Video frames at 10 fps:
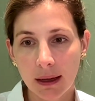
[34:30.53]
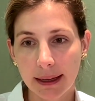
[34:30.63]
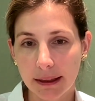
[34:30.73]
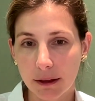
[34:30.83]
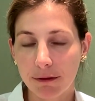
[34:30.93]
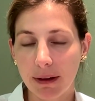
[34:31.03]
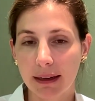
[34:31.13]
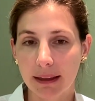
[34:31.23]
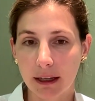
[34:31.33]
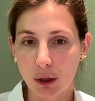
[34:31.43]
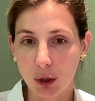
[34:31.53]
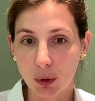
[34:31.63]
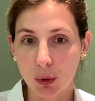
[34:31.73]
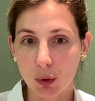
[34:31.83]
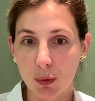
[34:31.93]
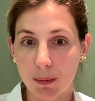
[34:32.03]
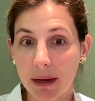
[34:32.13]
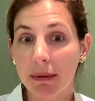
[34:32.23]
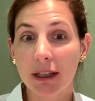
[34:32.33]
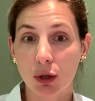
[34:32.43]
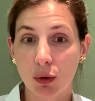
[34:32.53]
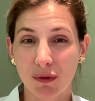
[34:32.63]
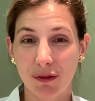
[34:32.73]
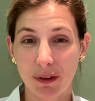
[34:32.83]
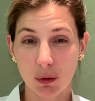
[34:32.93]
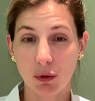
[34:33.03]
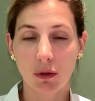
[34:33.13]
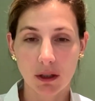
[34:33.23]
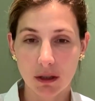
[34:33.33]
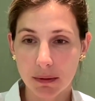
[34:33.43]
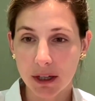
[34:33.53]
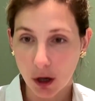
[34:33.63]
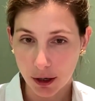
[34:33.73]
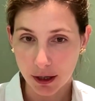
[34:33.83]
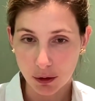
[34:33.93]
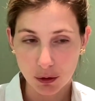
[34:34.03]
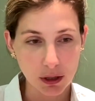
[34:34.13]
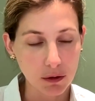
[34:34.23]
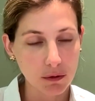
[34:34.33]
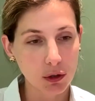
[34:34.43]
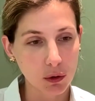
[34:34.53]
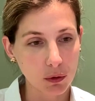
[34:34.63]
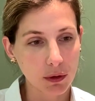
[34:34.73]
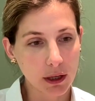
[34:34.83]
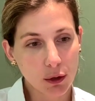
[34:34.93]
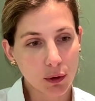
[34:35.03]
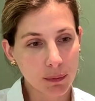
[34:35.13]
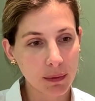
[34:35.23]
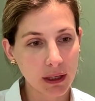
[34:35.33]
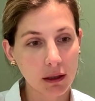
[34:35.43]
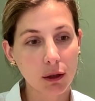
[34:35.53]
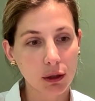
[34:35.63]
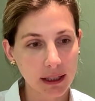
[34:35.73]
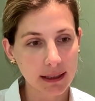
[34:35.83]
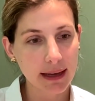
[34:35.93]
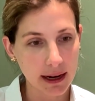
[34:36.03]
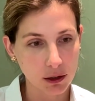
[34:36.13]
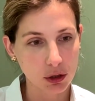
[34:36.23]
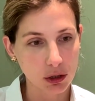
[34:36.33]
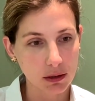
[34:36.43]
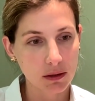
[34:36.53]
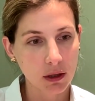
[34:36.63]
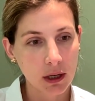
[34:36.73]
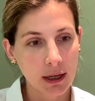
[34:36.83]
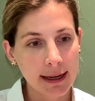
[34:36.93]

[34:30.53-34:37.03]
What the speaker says: Like the fact that you maybe don't feel you need to be guarding yourself, so that you can be a little less anxious.